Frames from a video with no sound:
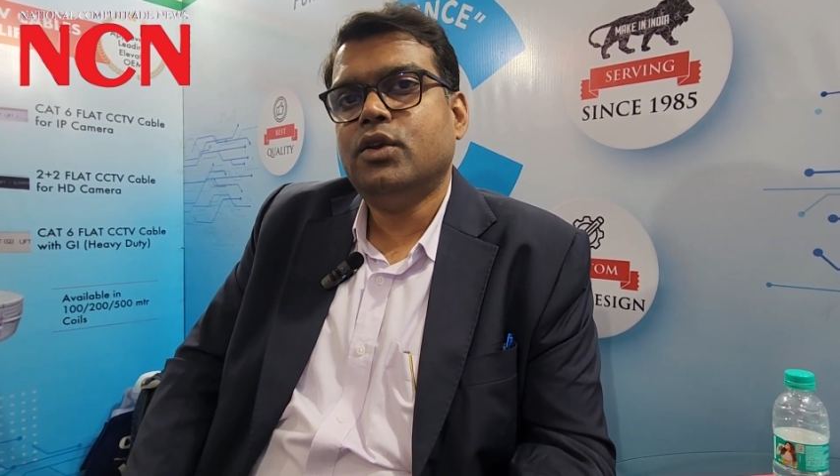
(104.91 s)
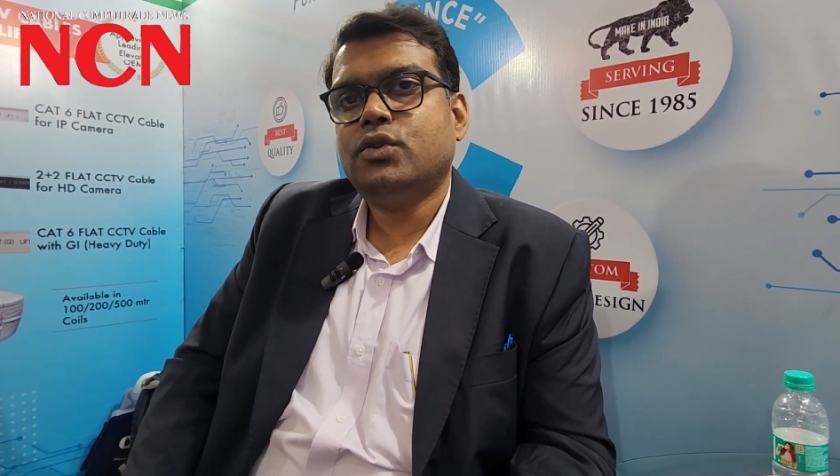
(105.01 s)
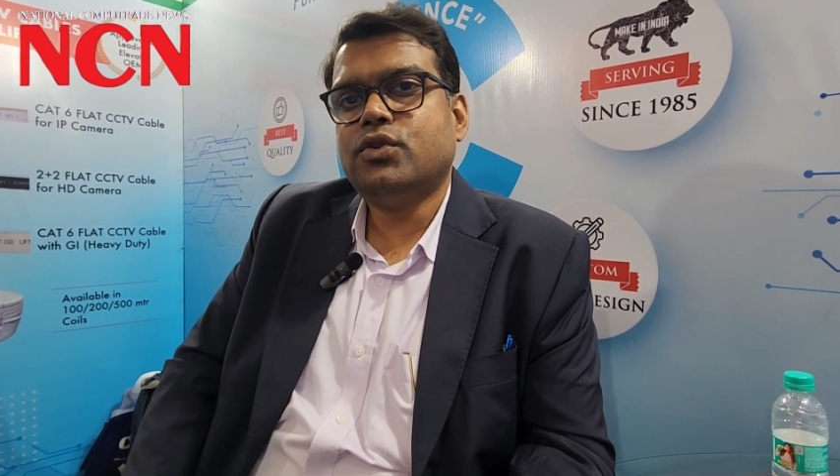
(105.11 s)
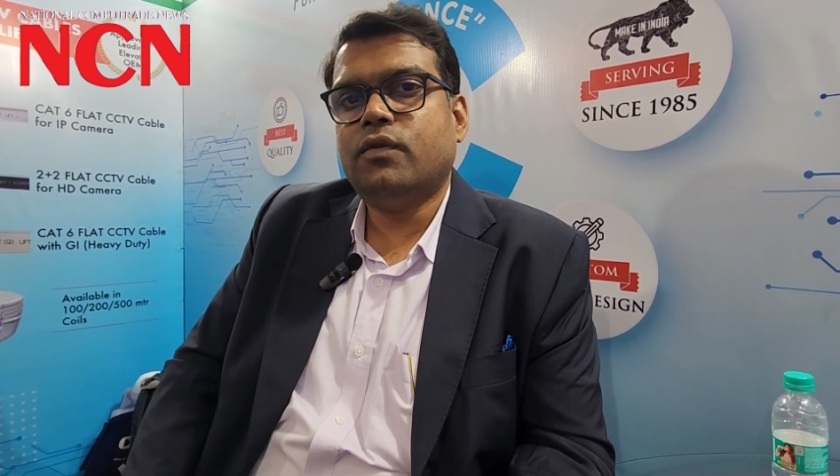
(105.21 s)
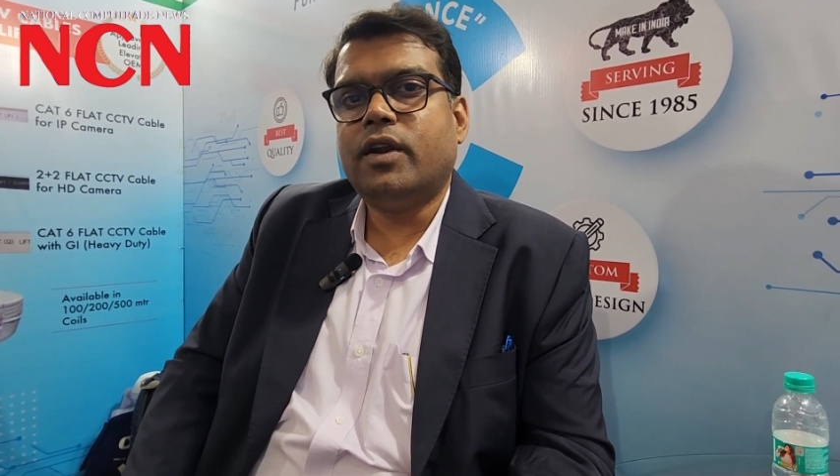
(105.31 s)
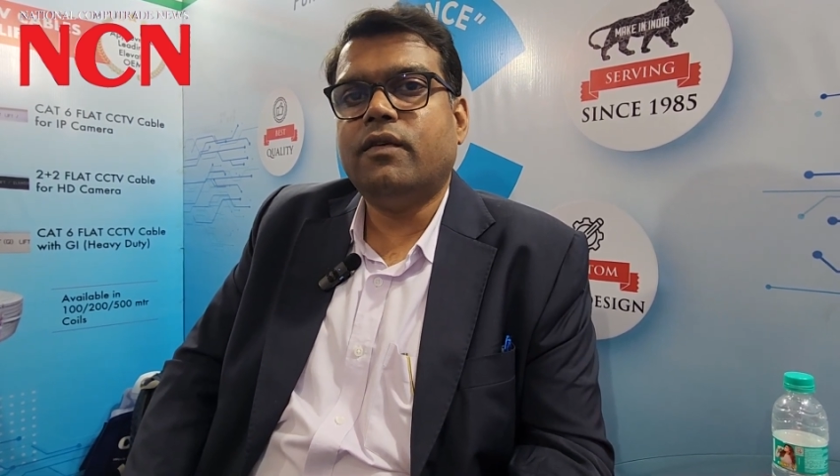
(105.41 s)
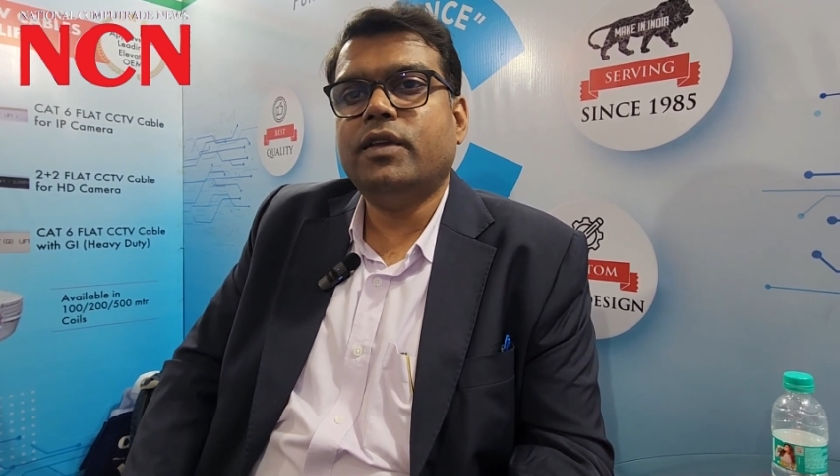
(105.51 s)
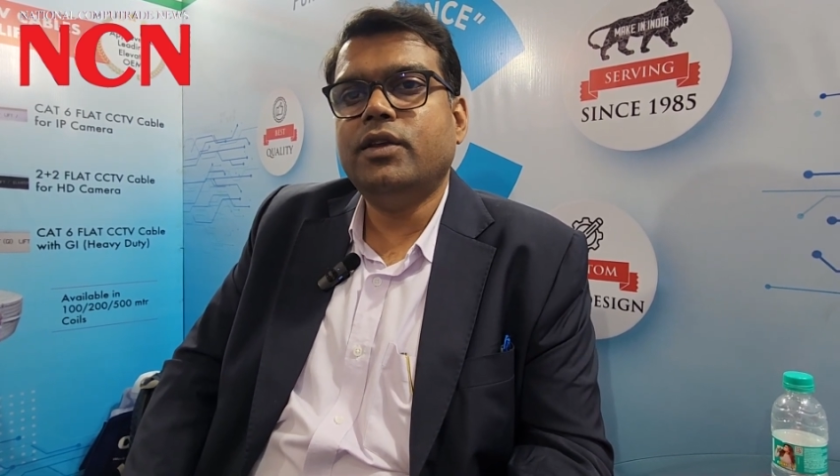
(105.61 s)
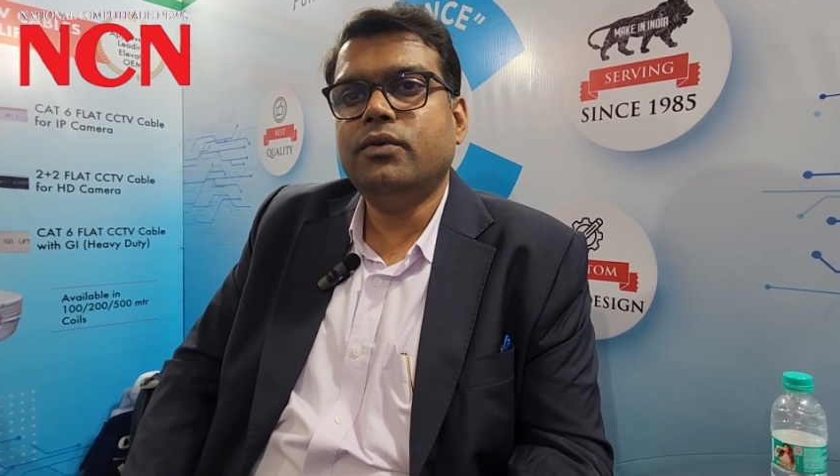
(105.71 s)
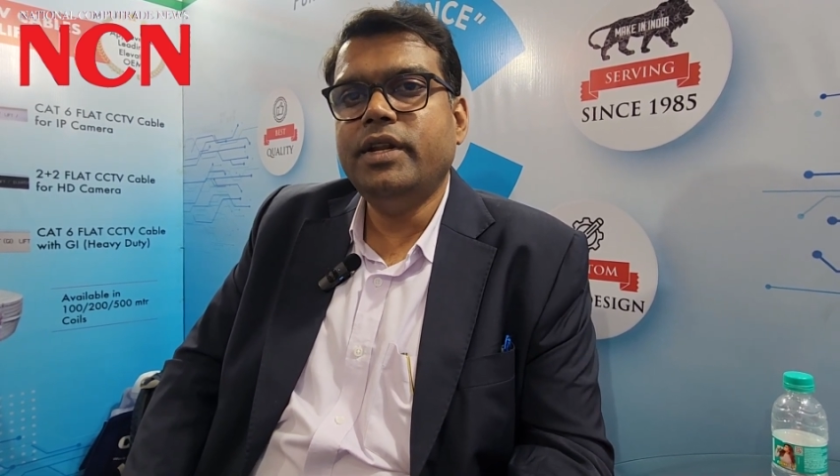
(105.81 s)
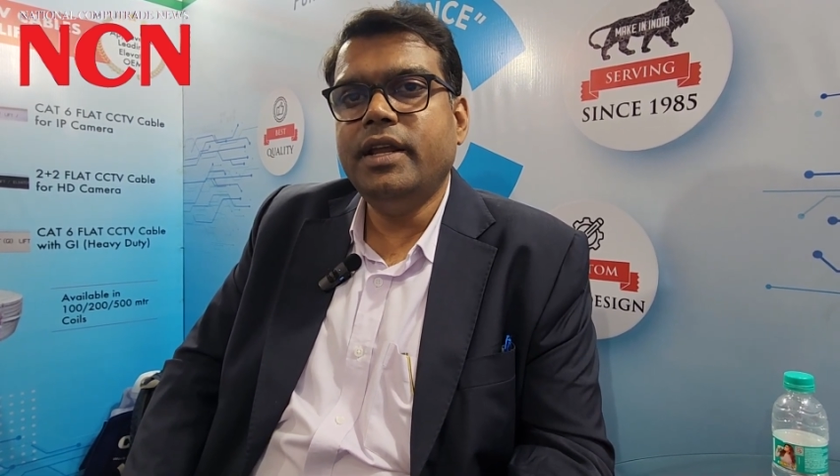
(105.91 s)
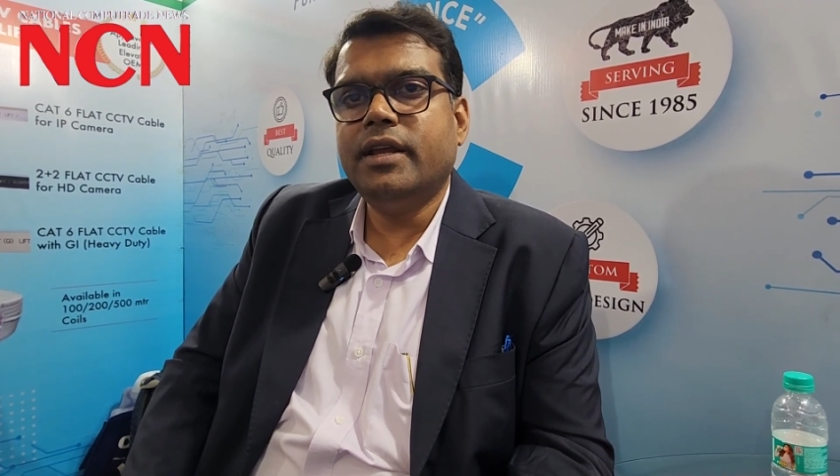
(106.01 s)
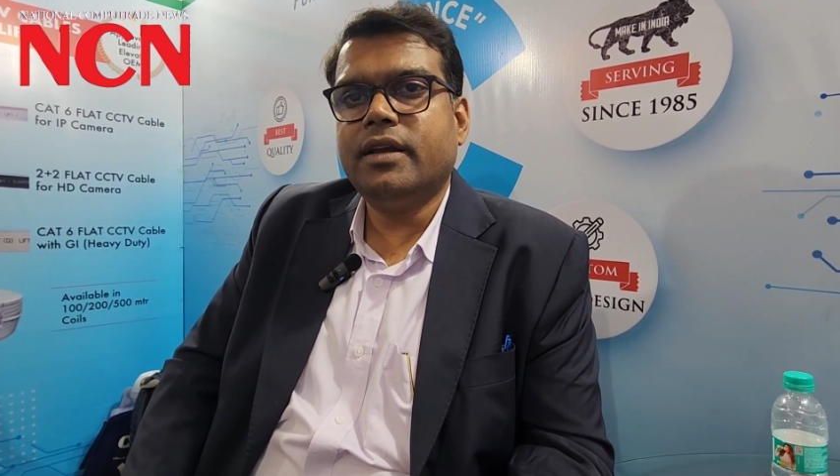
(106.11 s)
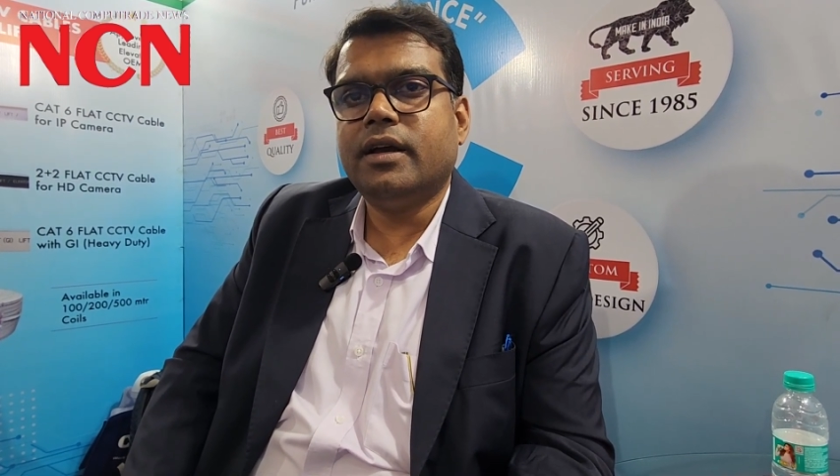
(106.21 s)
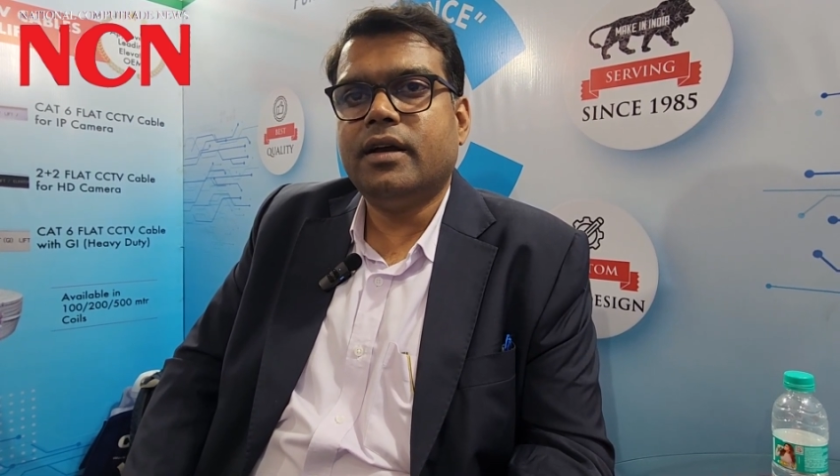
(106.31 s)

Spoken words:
So one of the unique